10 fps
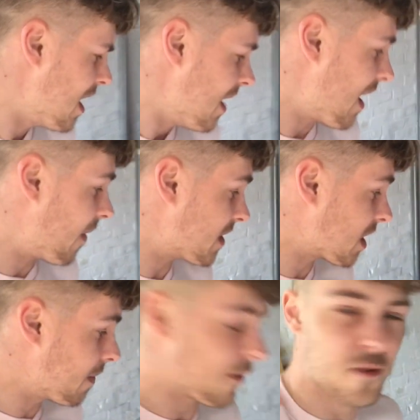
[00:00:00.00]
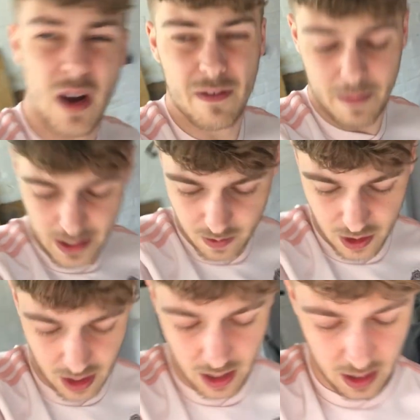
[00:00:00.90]
Now there's going to be a few other bits which are
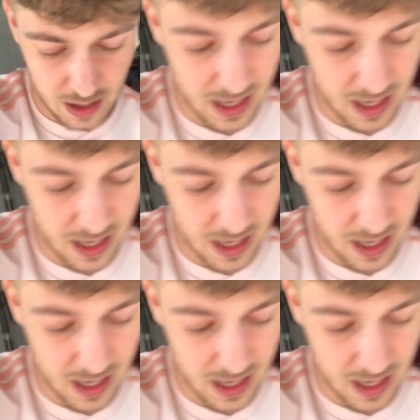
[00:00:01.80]
going to